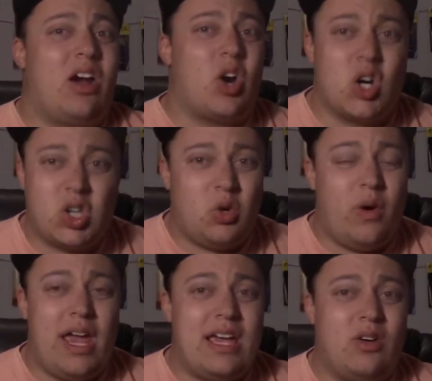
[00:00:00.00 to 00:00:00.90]

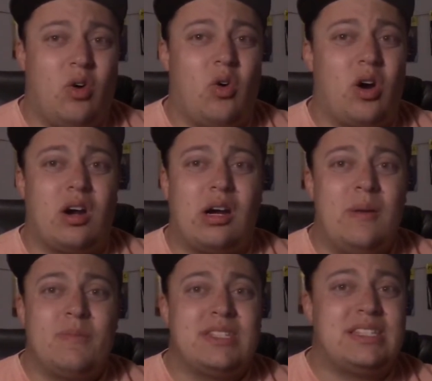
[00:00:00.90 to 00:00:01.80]
Earthquake or
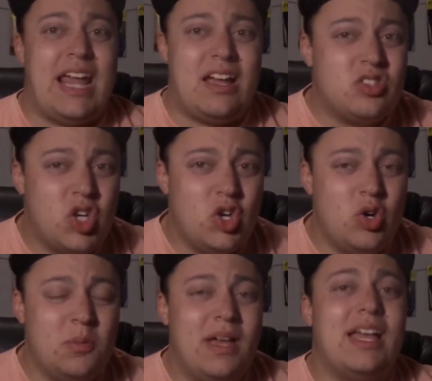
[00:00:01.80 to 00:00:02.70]
Sand
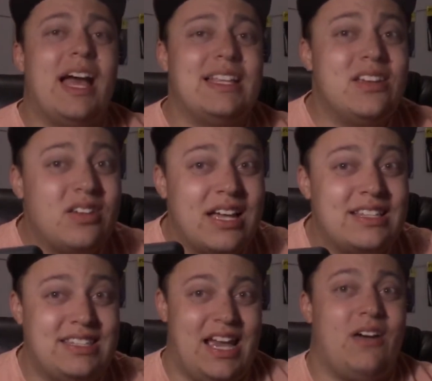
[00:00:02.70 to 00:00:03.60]
Tomb, you
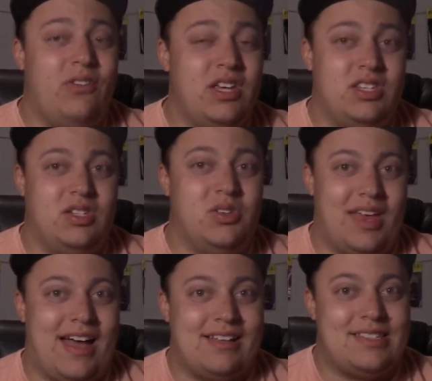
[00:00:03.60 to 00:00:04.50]
could definitely do that.